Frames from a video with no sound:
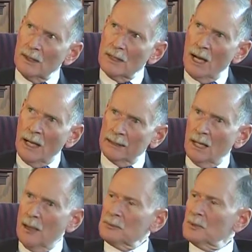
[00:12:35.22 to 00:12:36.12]
not
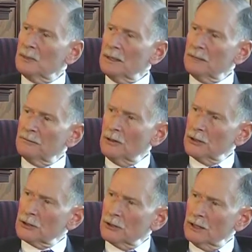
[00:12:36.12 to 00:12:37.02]
optimally
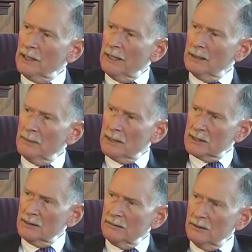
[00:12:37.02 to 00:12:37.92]
functional
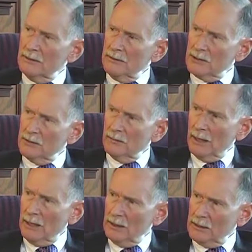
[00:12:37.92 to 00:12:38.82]
elements of the Division of
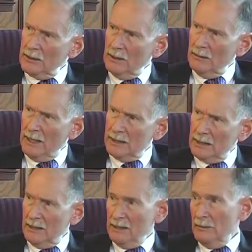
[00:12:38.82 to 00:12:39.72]
Biology and
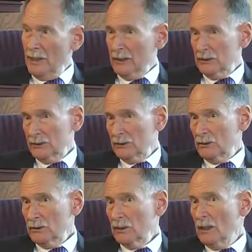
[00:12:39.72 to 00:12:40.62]
Medicine in the medical
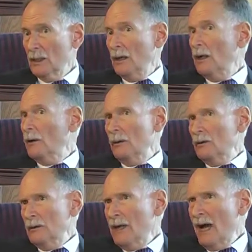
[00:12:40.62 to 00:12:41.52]
school,
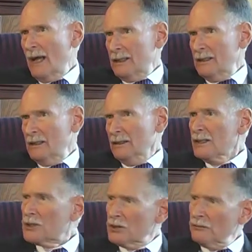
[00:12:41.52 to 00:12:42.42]
not the
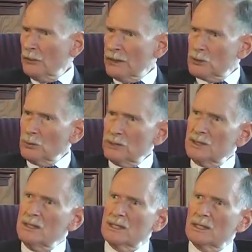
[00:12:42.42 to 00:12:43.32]
least of which was
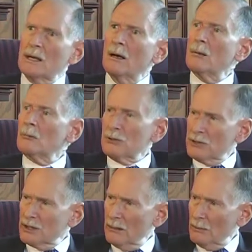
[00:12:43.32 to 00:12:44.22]
this
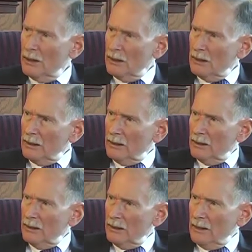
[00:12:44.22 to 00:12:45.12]
cumbersome
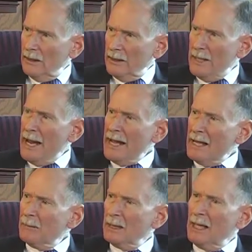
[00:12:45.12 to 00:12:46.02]

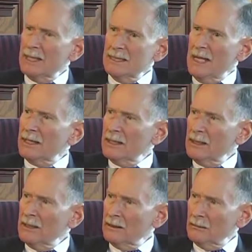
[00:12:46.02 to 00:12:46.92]
name and
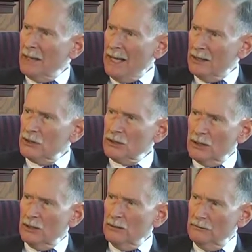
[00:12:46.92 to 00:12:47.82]
identity that managed
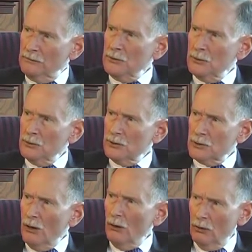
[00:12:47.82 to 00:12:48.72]
to confuse
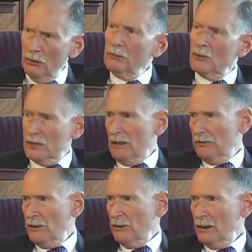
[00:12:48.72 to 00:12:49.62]
almost
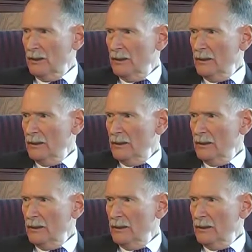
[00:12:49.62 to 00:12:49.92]
everyone.